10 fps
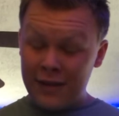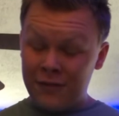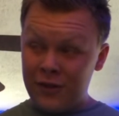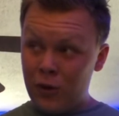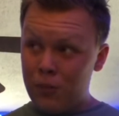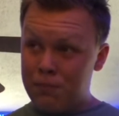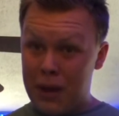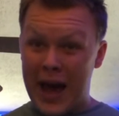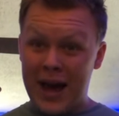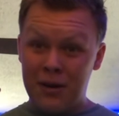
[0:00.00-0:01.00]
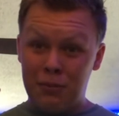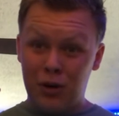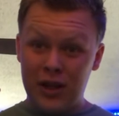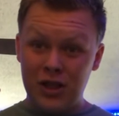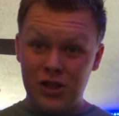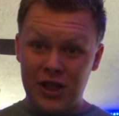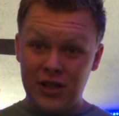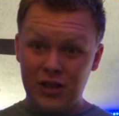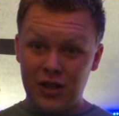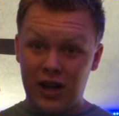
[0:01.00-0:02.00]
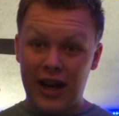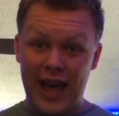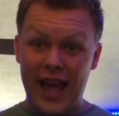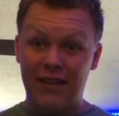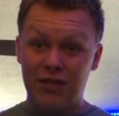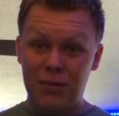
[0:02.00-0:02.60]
feel bad putting Jinder ahead of The